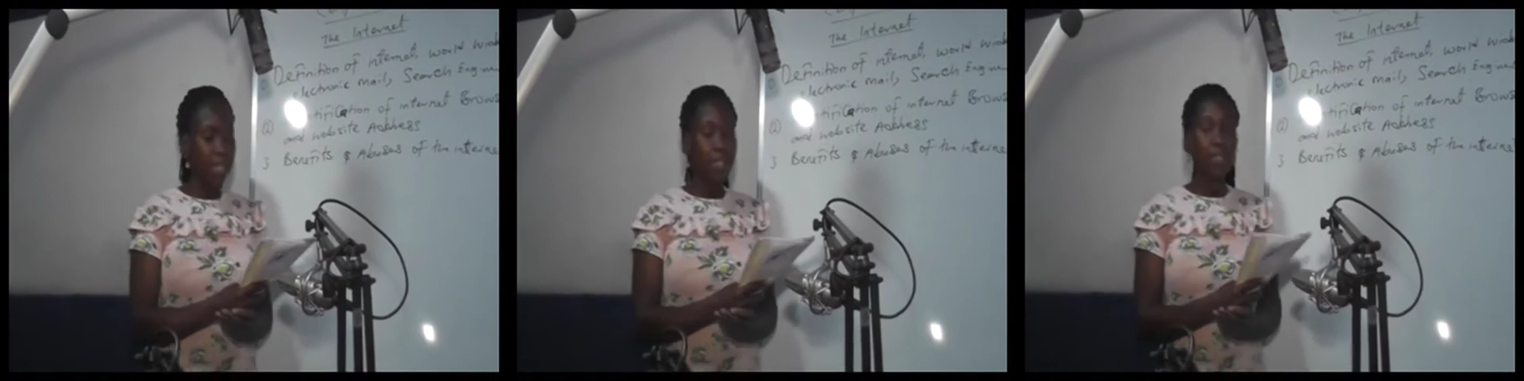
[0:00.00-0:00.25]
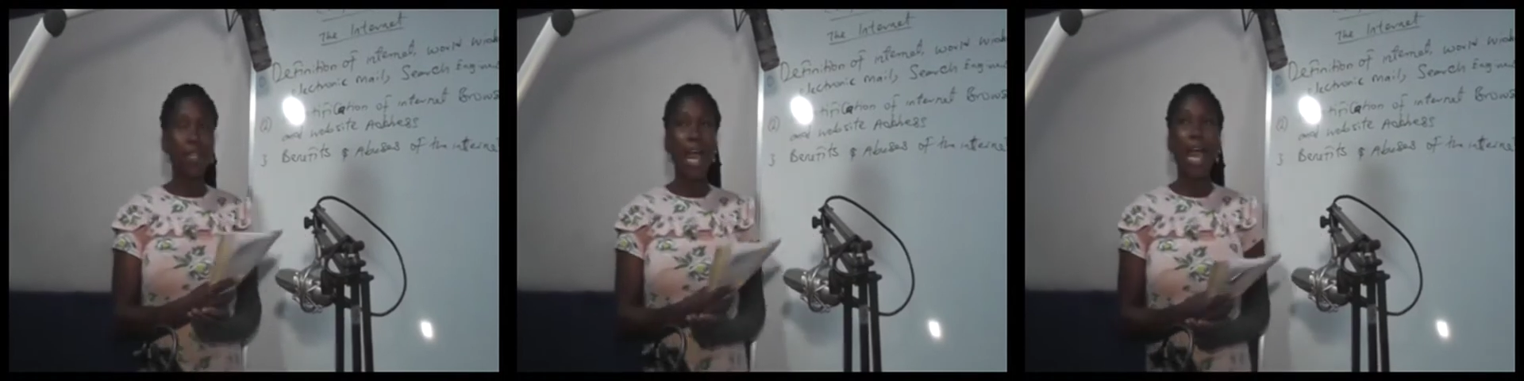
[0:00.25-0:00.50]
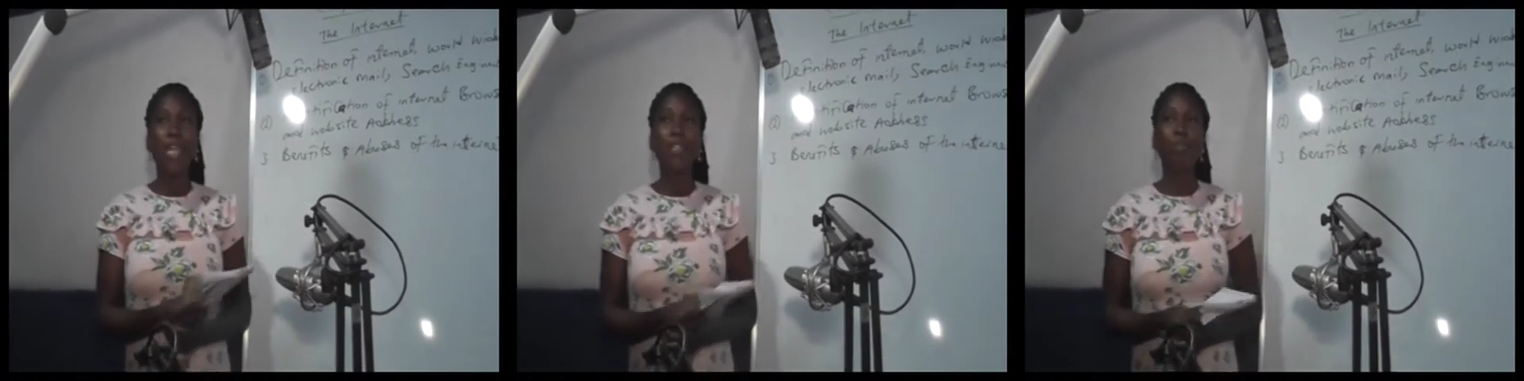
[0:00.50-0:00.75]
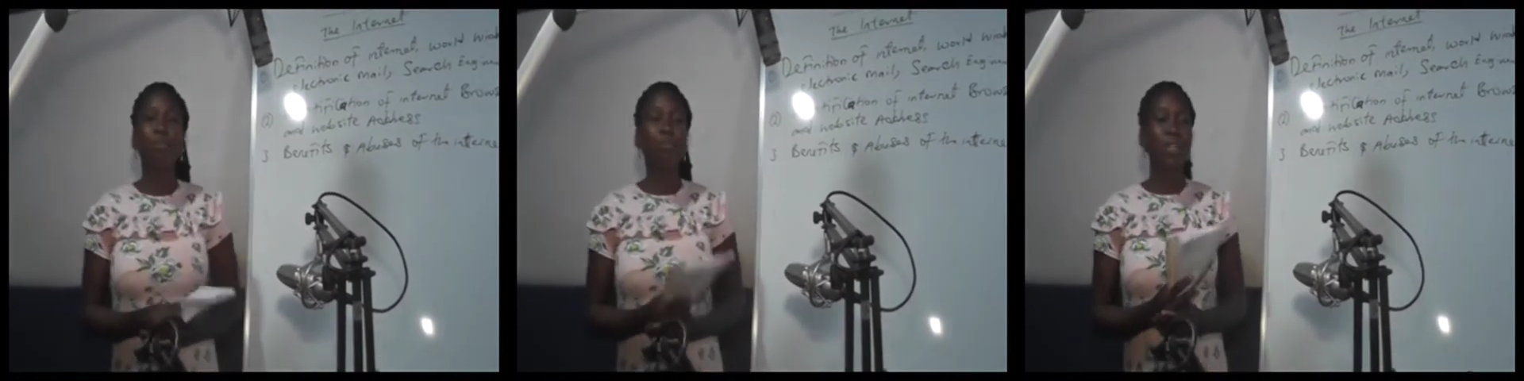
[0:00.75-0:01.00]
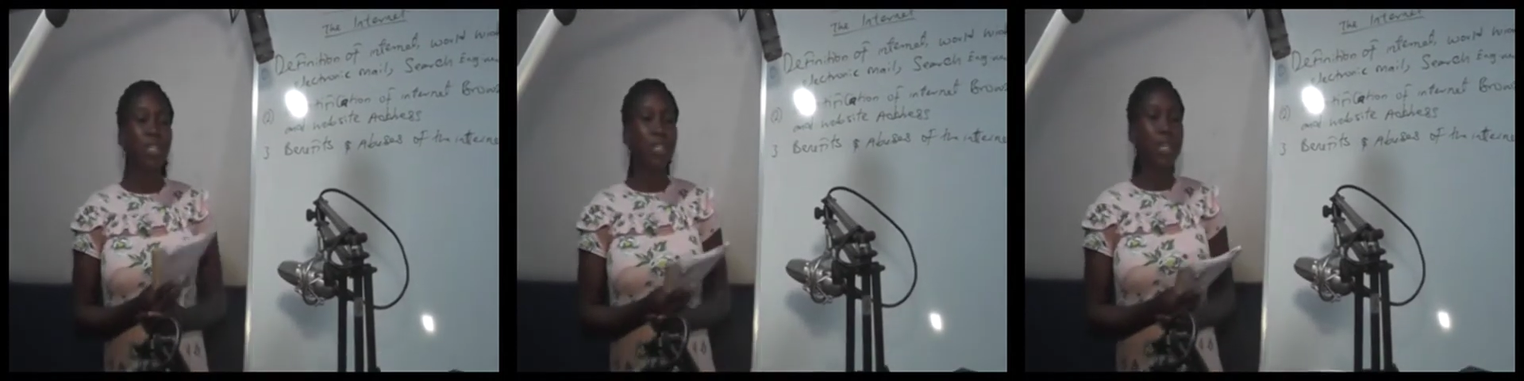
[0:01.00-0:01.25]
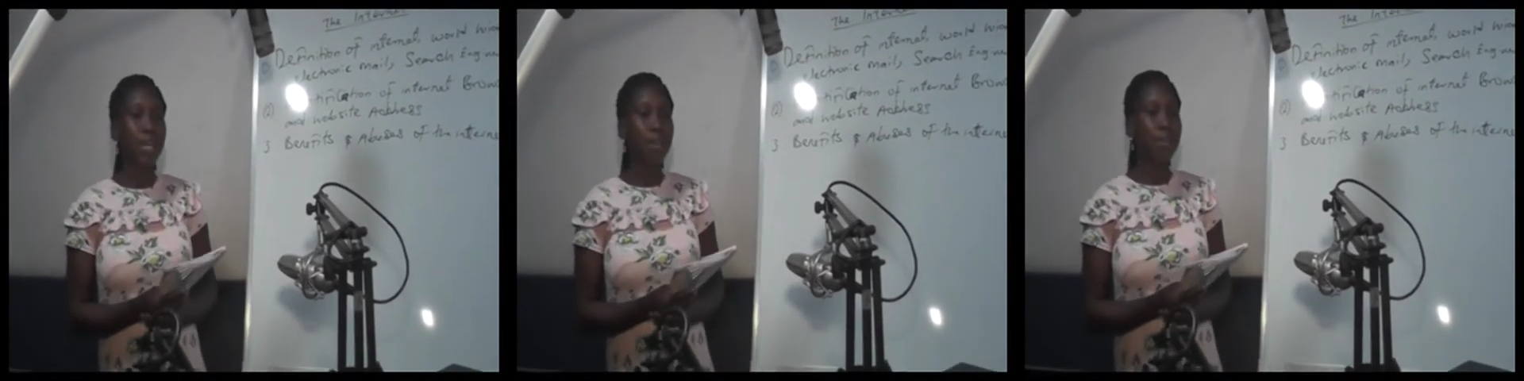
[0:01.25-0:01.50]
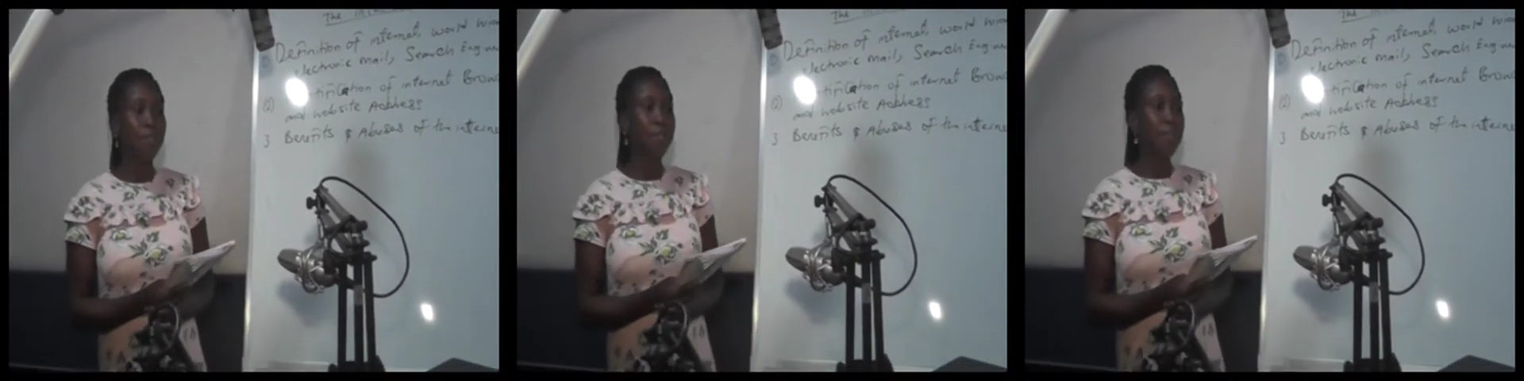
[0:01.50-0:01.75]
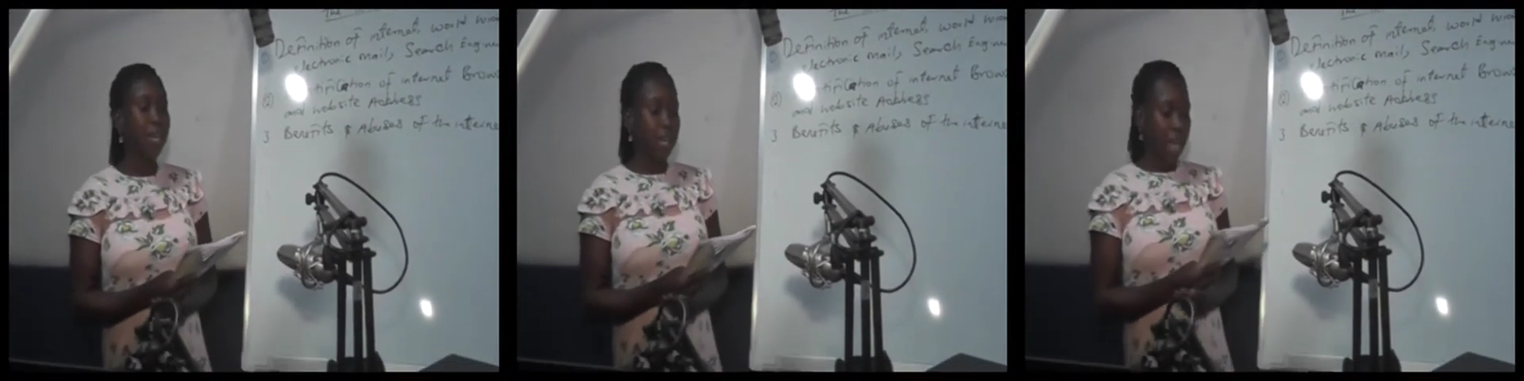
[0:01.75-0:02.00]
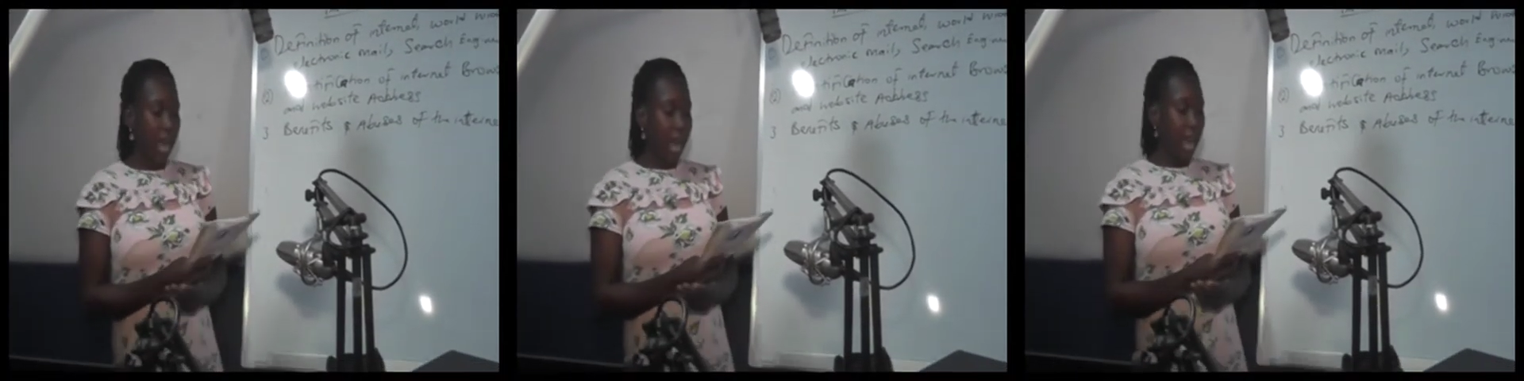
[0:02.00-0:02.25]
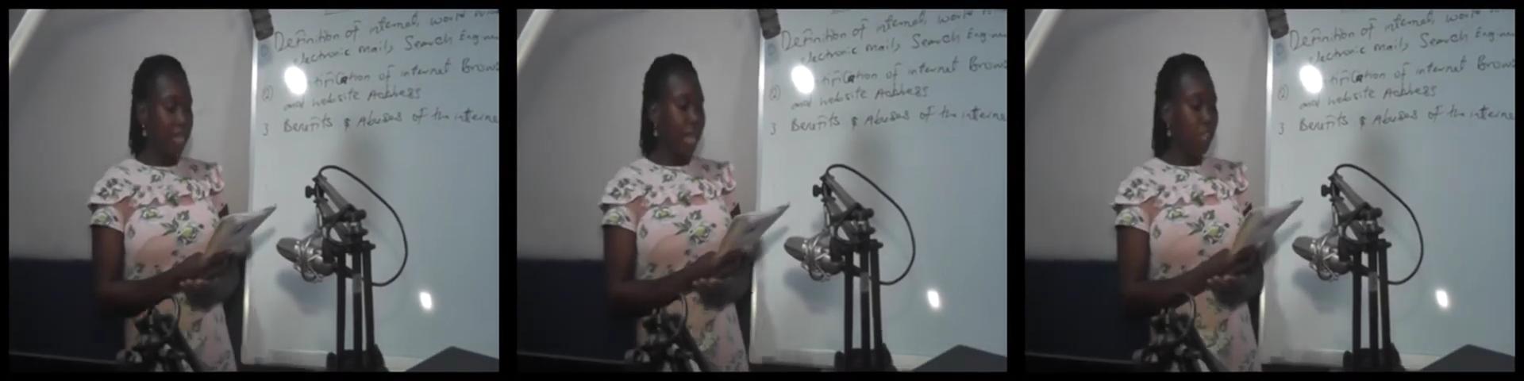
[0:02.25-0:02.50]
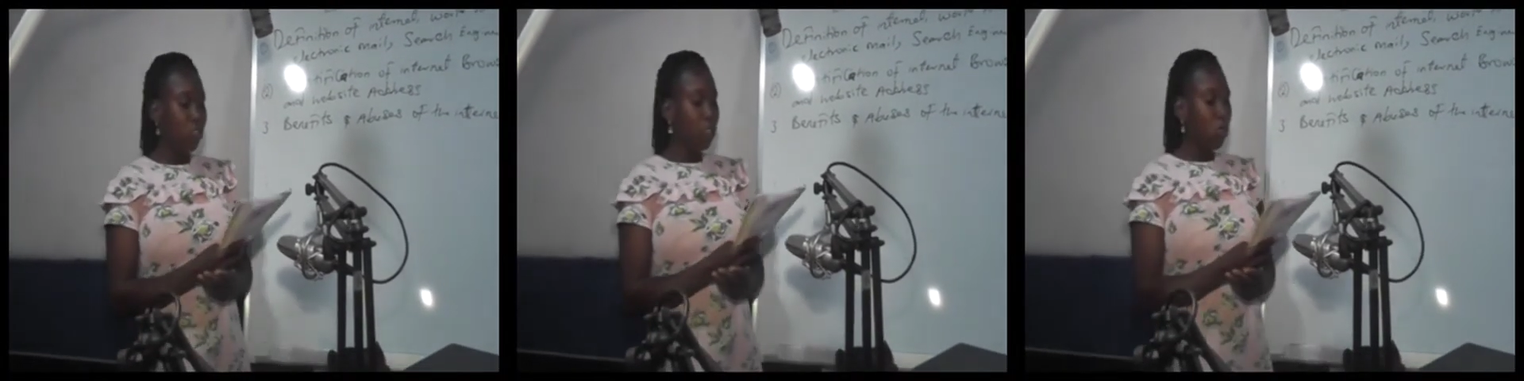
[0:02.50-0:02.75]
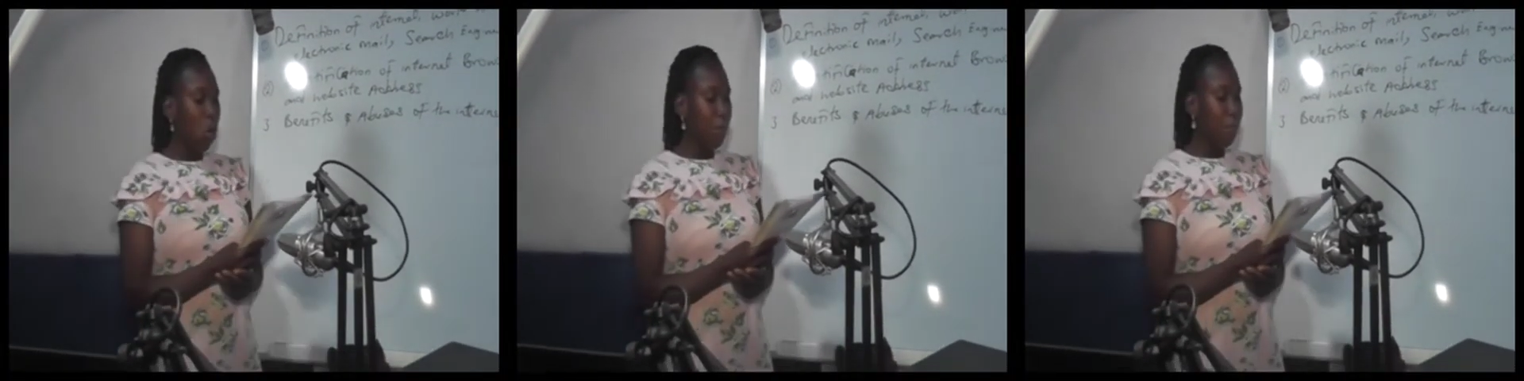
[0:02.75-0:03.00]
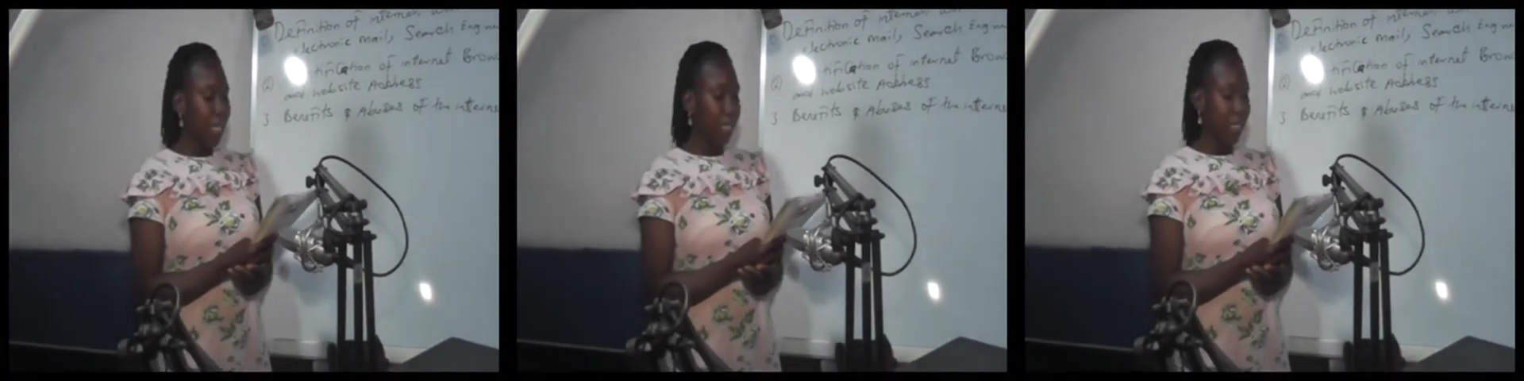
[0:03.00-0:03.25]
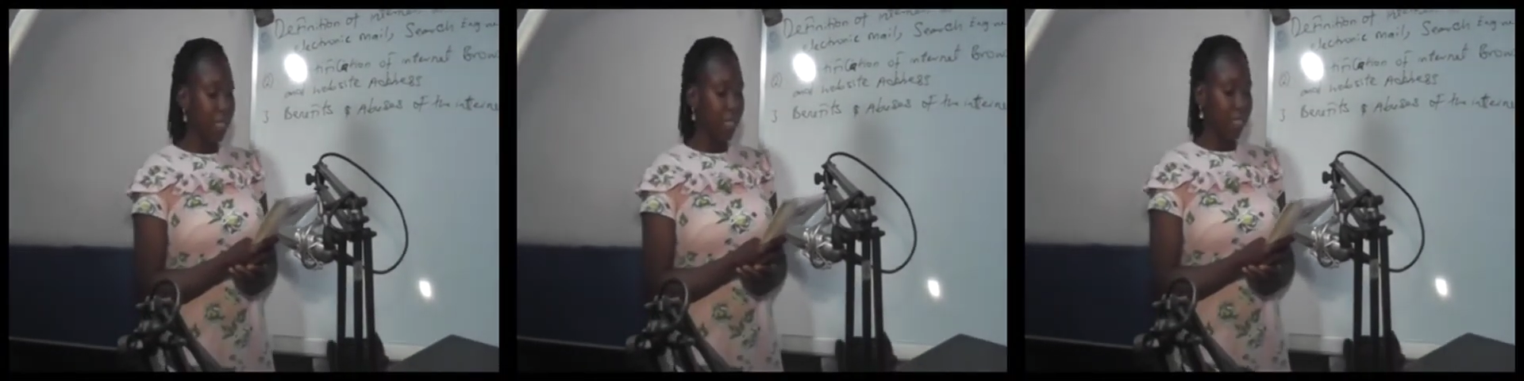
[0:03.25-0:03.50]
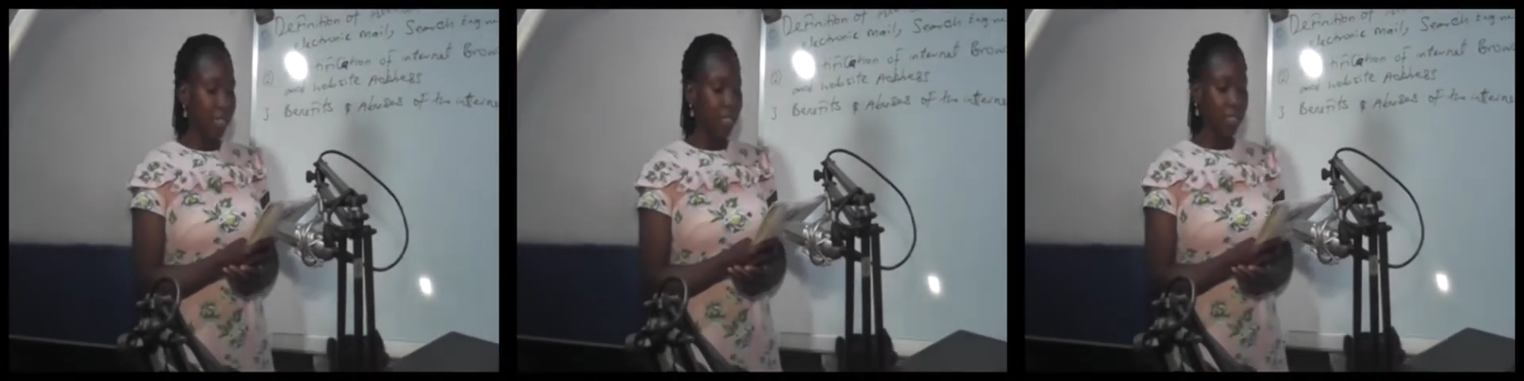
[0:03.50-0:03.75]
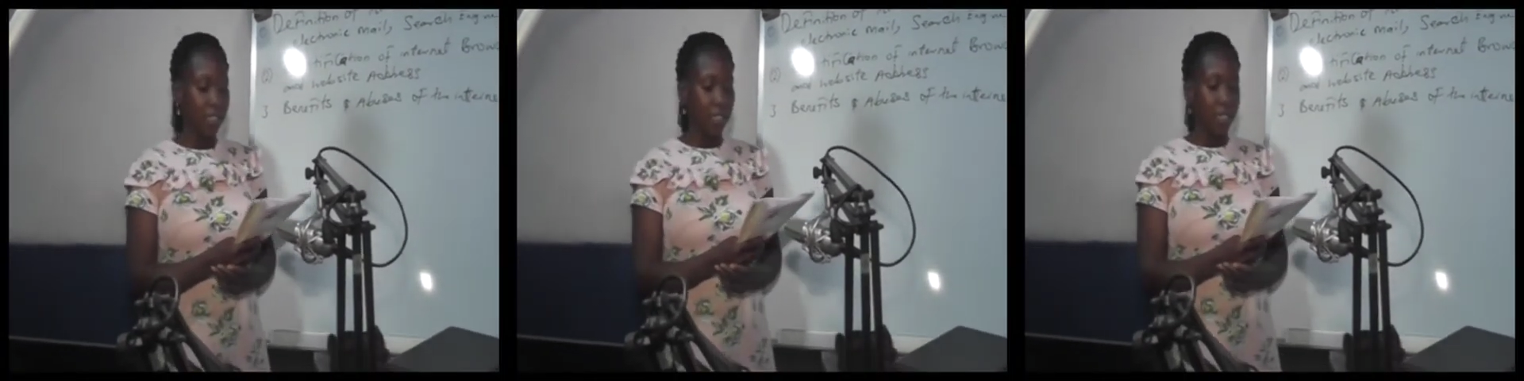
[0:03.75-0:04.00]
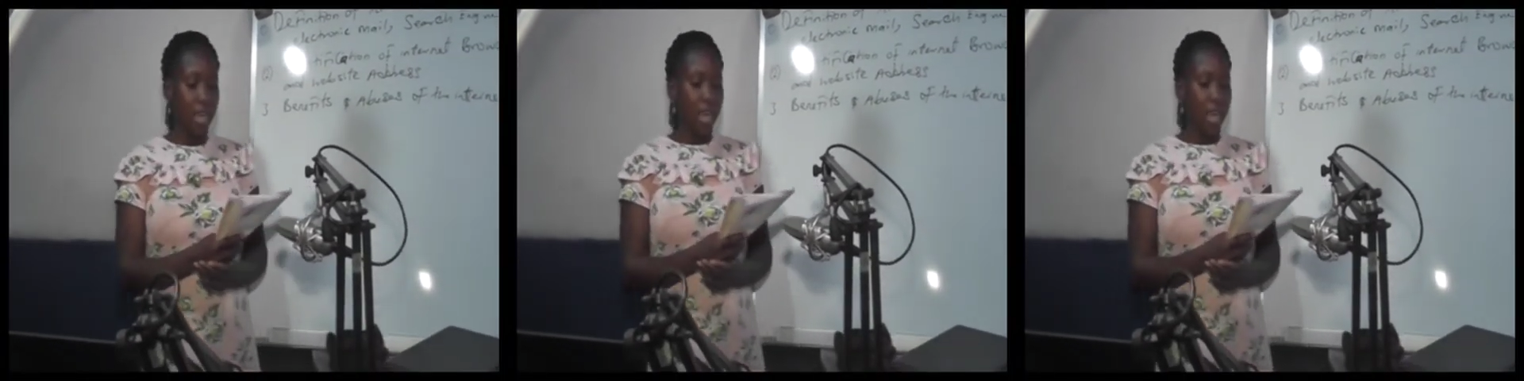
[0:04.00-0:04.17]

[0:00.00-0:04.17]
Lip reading: send, receive, and then store messages